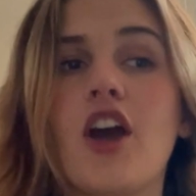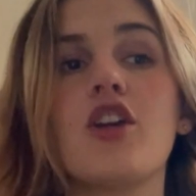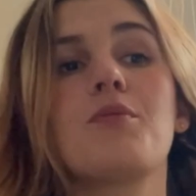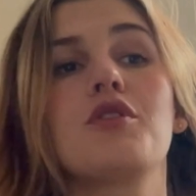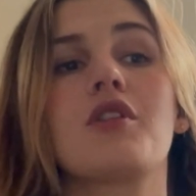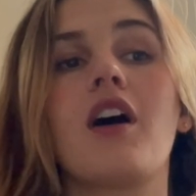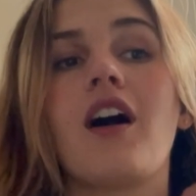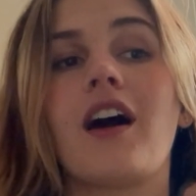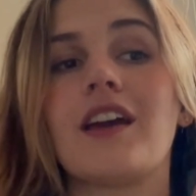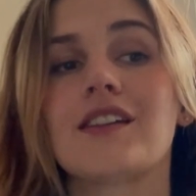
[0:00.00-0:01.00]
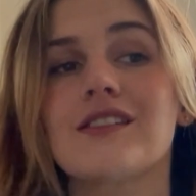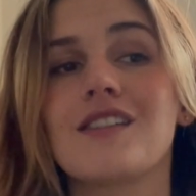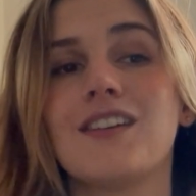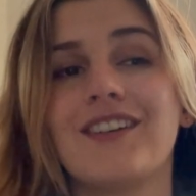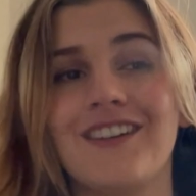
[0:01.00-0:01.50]
hope you guys
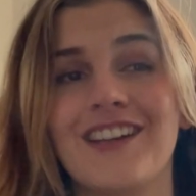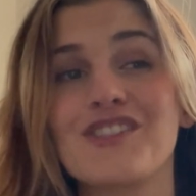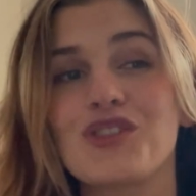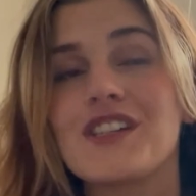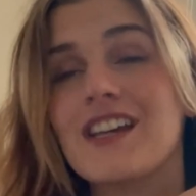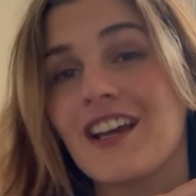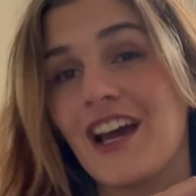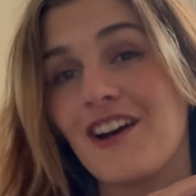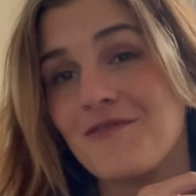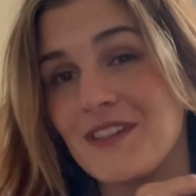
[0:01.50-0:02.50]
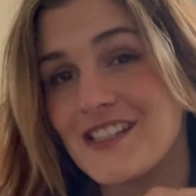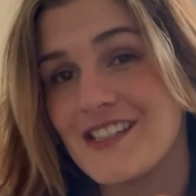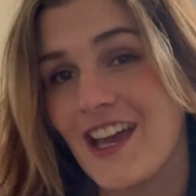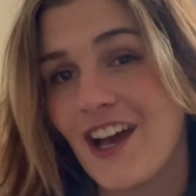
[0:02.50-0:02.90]
enjoyed hanging out with me today.